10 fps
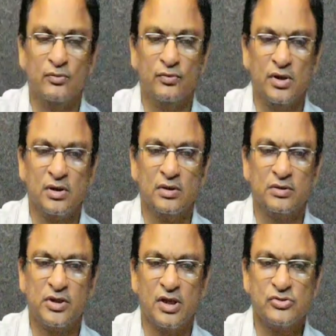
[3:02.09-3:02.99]
will
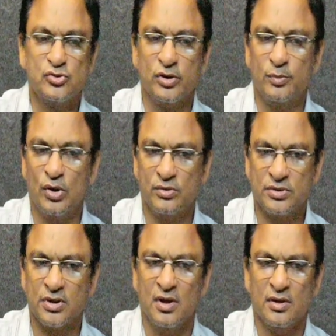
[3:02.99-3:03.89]
tells you about
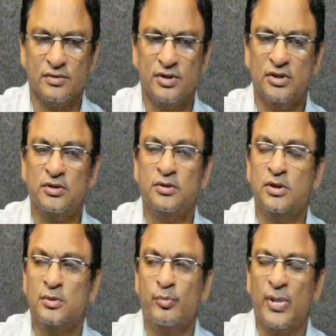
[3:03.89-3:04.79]
the
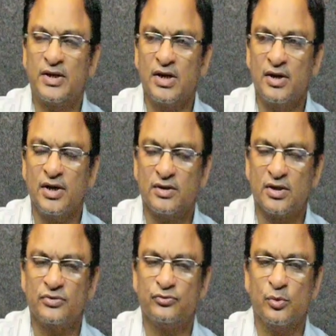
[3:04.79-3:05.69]

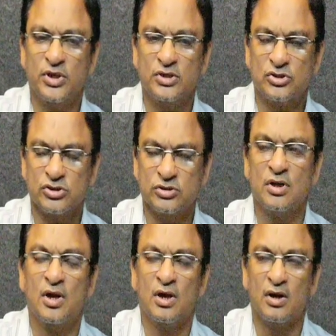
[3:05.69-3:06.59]
metadata information
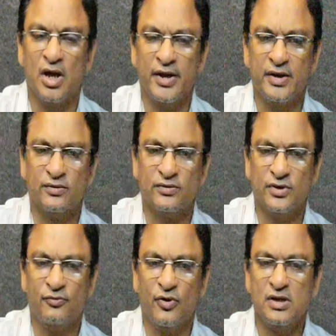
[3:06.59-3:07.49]
like the
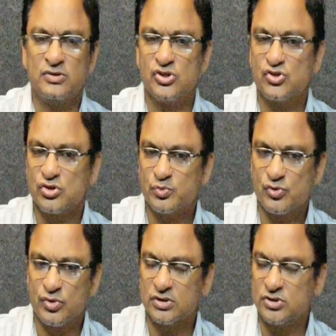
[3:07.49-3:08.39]
file system
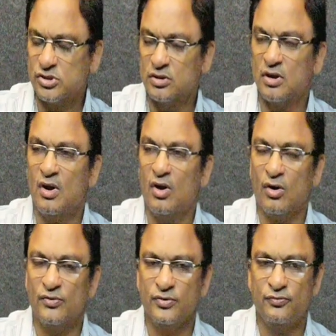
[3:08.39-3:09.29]
structure
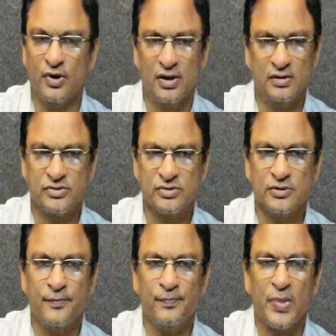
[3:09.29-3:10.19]
of the files.
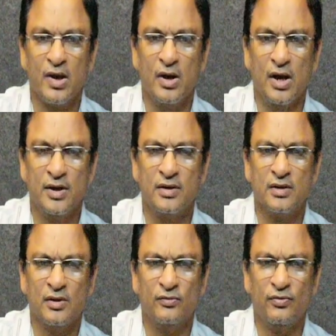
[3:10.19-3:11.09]
And
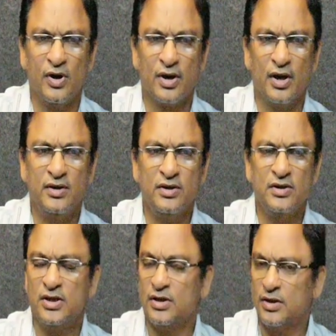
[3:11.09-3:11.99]
for any